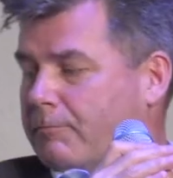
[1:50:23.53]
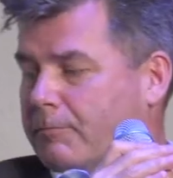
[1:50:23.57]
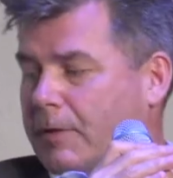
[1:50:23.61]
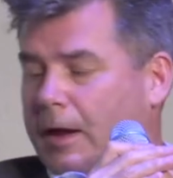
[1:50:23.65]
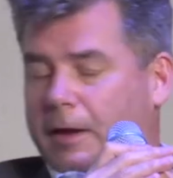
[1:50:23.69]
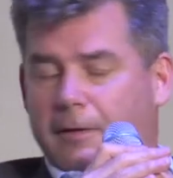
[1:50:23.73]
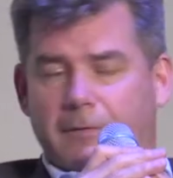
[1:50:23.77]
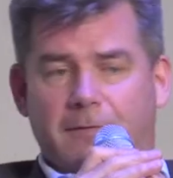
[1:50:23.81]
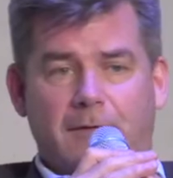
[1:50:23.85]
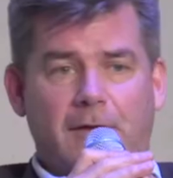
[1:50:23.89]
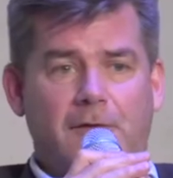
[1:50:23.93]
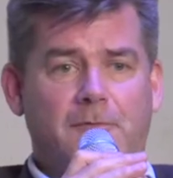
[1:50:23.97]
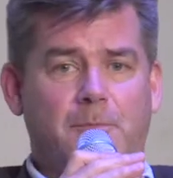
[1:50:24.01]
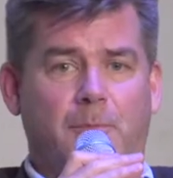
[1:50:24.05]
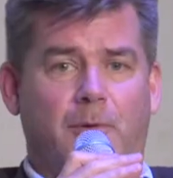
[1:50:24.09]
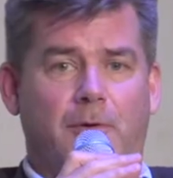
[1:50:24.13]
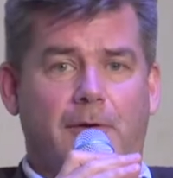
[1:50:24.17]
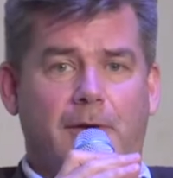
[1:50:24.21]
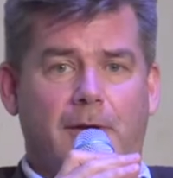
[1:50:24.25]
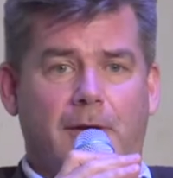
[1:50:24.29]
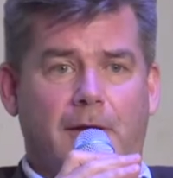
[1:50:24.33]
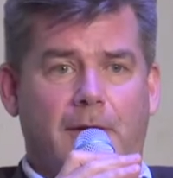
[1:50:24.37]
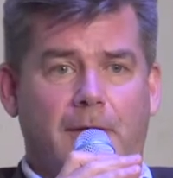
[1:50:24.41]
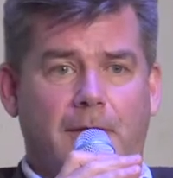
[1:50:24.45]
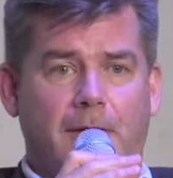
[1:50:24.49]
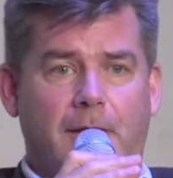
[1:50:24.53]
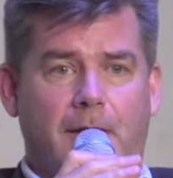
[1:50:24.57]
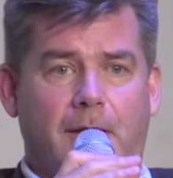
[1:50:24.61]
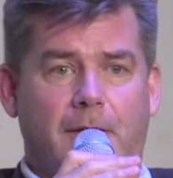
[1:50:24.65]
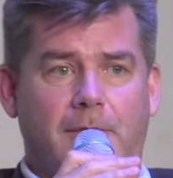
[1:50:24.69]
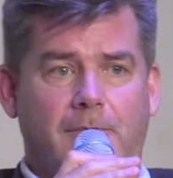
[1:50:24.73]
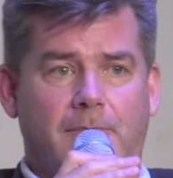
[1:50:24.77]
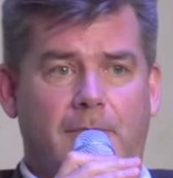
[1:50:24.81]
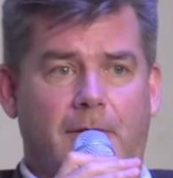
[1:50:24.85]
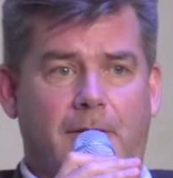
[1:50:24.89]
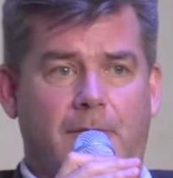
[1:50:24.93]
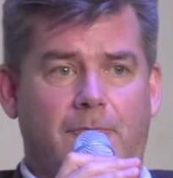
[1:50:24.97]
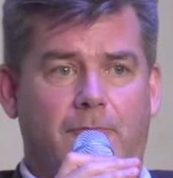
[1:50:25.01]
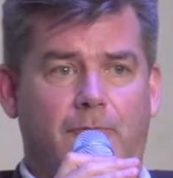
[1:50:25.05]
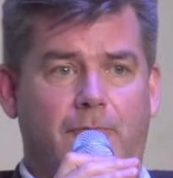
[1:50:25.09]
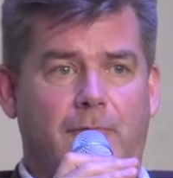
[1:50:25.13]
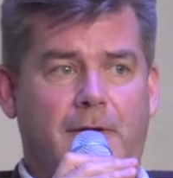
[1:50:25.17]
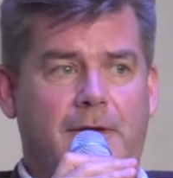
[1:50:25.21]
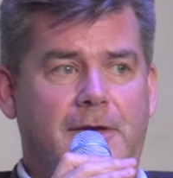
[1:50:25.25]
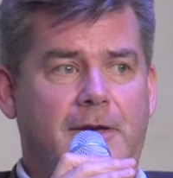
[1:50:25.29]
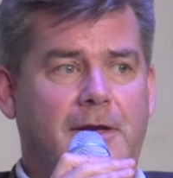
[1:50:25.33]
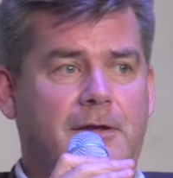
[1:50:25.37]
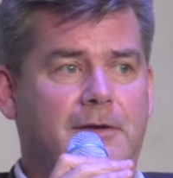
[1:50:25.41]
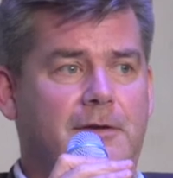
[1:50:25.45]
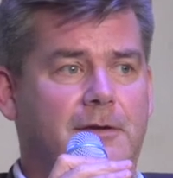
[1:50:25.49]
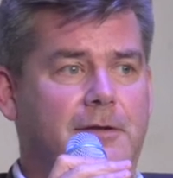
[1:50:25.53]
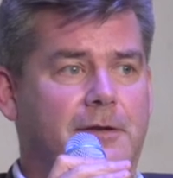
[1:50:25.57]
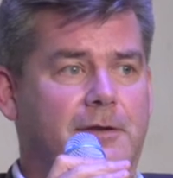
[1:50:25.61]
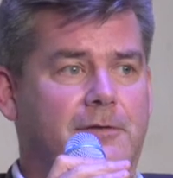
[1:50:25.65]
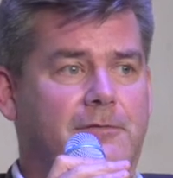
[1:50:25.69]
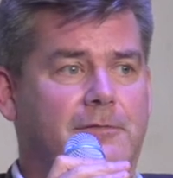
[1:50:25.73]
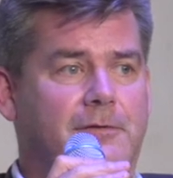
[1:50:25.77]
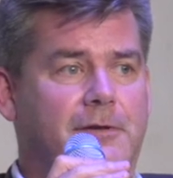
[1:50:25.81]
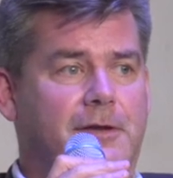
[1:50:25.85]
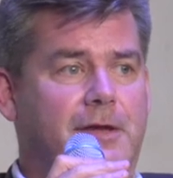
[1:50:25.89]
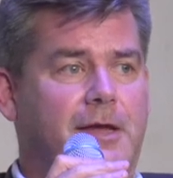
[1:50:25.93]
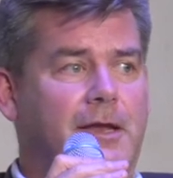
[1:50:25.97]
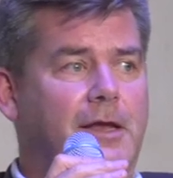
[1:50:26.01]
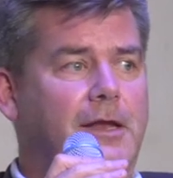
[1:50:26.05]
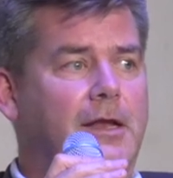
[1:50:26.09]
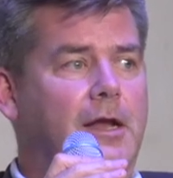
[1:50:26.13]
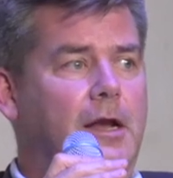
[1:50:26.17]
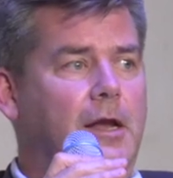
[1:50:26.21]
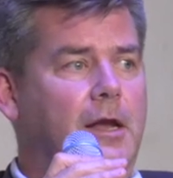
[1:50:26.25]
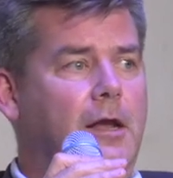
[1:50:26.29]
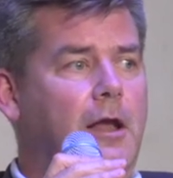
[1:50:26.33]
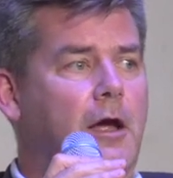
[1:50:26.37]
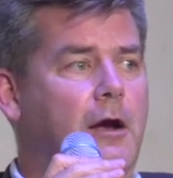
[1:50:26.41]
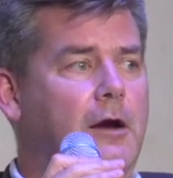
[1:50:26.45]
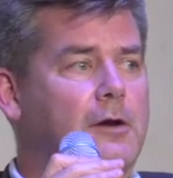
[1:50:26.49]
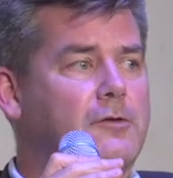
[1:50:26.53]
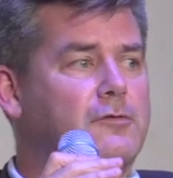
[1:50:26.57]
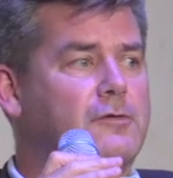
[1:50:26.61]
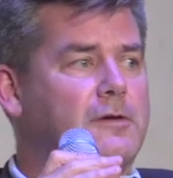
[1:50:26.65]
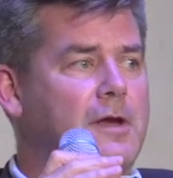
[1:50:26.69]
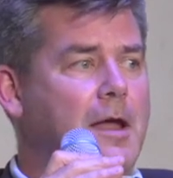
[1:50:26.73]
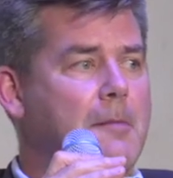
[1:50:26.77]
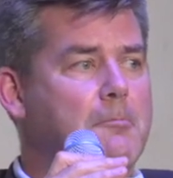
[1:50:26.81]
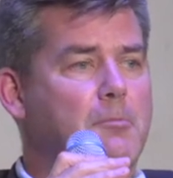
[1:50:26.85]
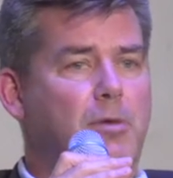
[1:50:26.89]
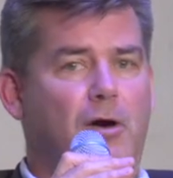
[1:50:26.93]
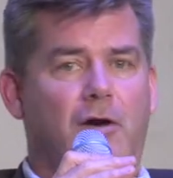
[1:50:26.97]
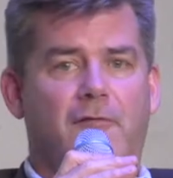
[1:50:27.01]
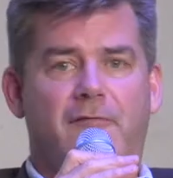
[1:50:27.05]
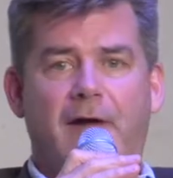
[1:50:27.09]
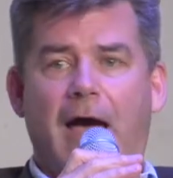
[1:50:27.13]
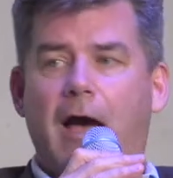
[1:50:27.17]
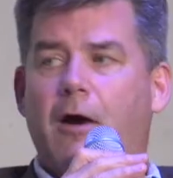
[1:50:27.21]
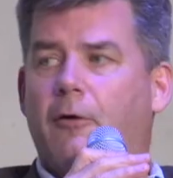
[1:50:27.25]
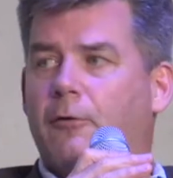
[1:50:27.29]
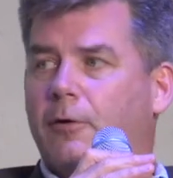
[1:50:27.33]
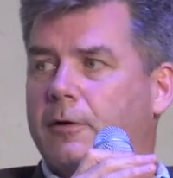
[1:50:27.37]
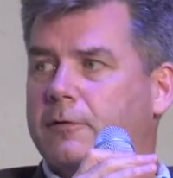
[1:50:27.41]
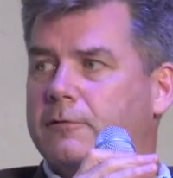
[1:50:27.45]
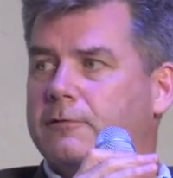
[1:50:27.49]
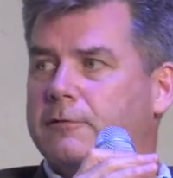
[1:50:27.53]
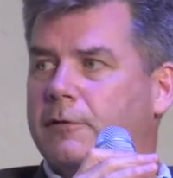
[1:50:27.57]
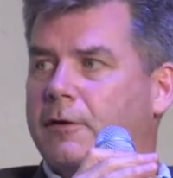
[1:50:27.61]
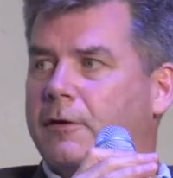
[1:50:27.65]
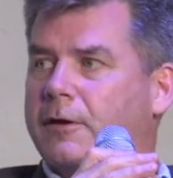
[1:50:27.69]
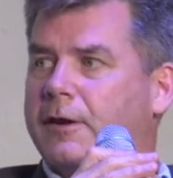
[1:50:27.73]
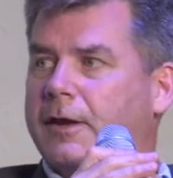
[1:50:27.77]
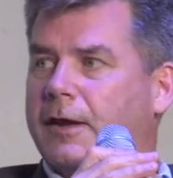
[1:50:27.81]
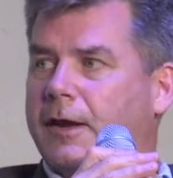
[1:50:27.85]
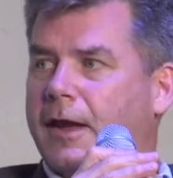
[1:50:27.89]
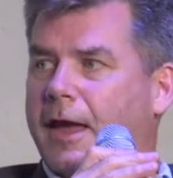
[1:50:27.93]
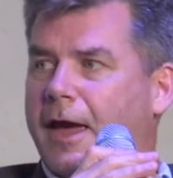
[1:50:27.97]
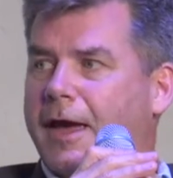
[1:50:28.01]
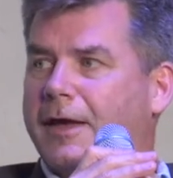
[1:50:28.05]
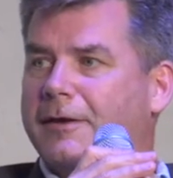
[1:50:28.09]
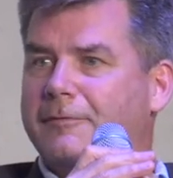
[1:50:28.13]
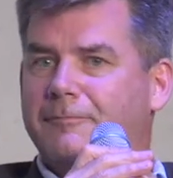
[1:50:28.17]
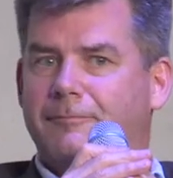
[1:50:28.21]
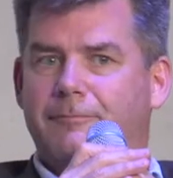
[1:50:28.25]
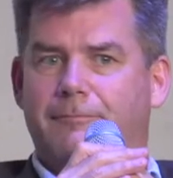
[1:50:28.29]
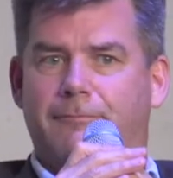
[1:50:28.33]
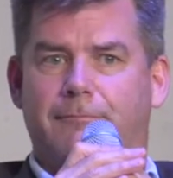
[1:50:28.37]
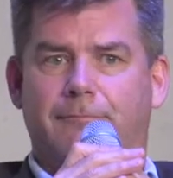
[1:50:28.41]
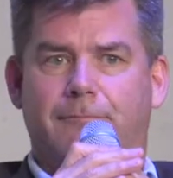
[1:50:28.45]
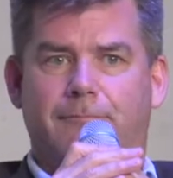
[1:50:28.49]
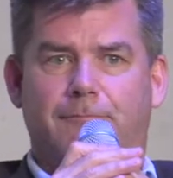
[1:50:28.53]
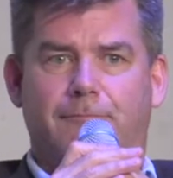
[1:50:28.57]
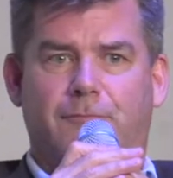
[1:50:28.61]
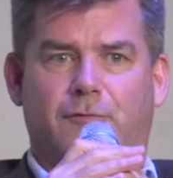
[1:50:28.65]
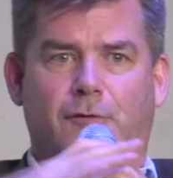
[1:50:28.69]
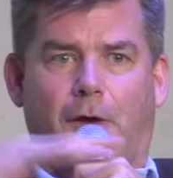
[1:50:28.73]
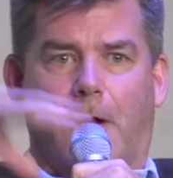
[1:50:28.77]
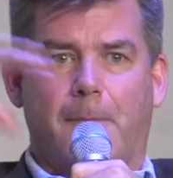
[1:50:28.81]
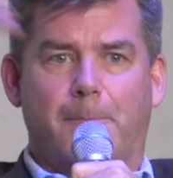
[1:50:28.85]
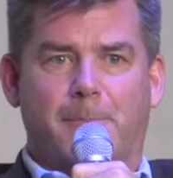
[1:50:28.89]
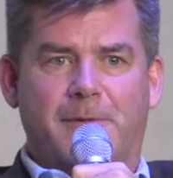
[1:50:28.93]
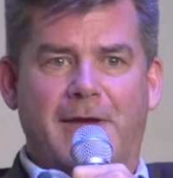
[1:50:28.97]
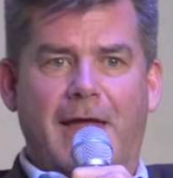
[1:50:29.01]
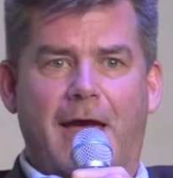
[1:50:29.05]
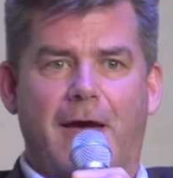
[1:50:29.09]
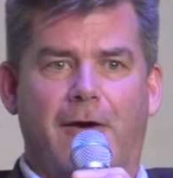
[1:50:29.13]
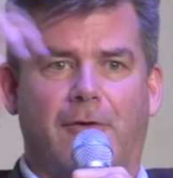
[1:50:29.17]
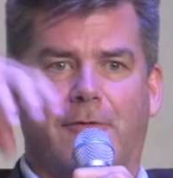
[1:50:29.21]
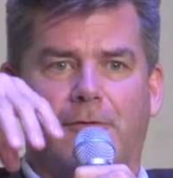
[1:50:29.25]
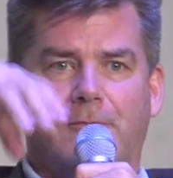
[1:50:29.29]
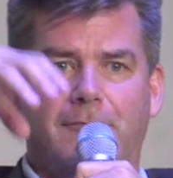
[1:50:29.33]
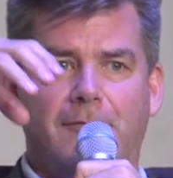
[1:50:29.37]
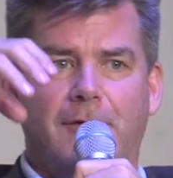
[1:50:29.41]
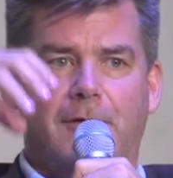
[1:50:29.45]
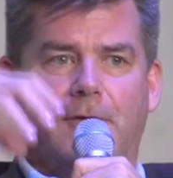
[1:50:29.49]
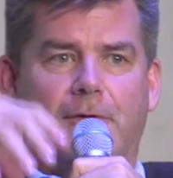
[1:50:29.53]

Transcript: at this point, I, I, a ridiculously large number of hours looking at top-down,